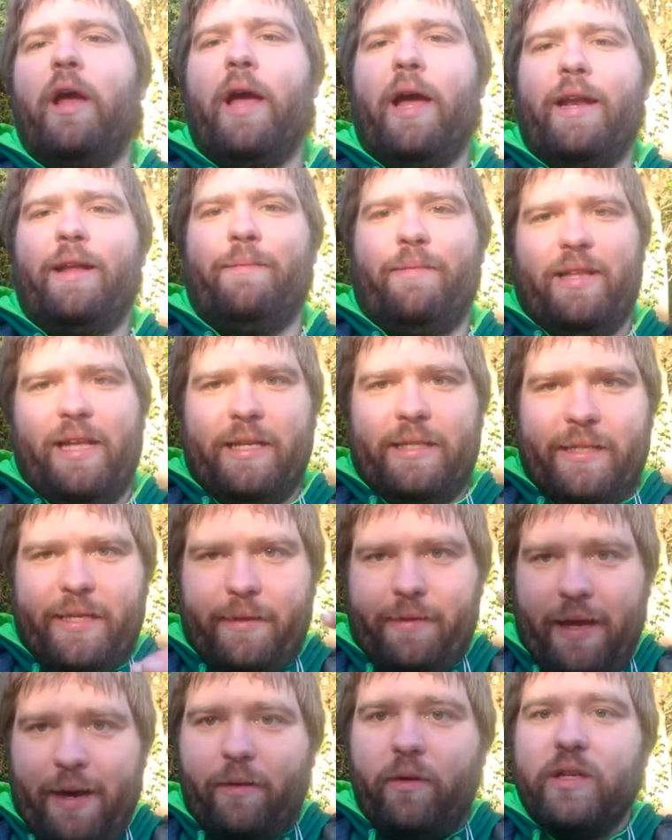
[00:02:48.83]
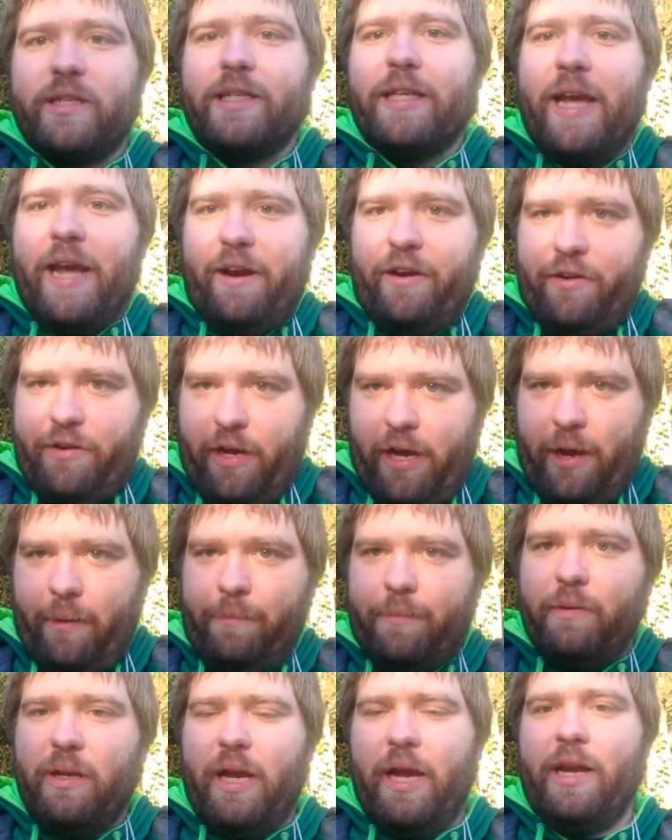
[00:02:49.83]
and I'm like saying that was layered up,
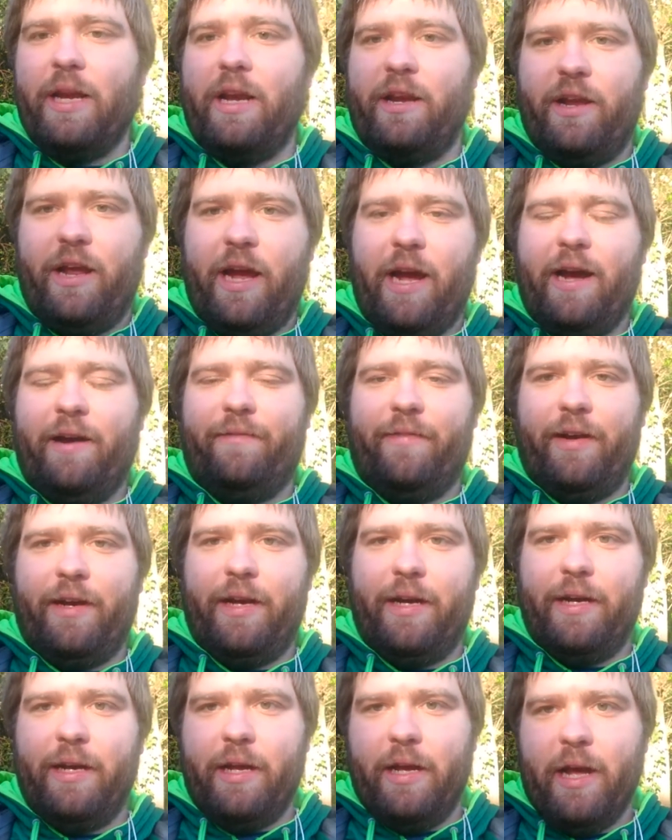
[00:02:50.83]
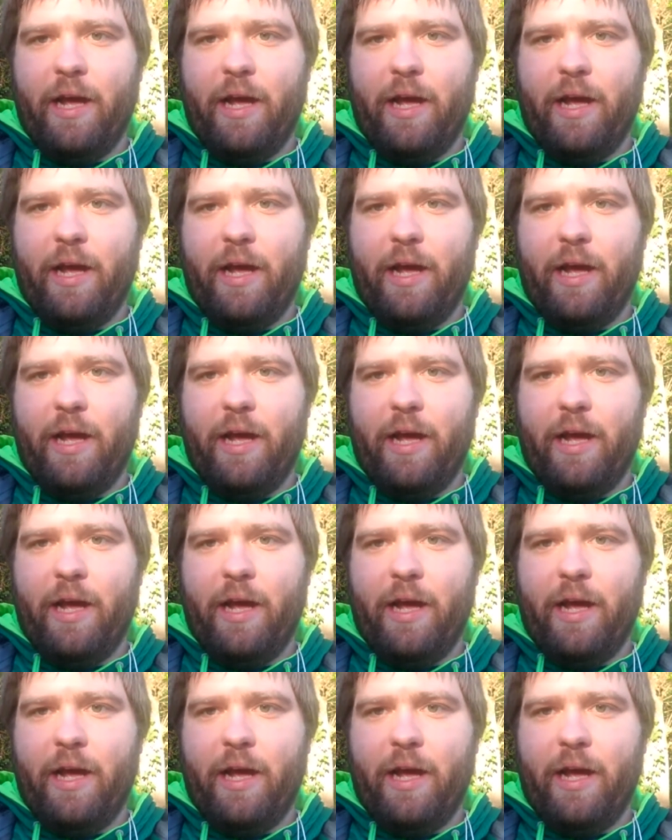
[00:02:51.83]
and then you have a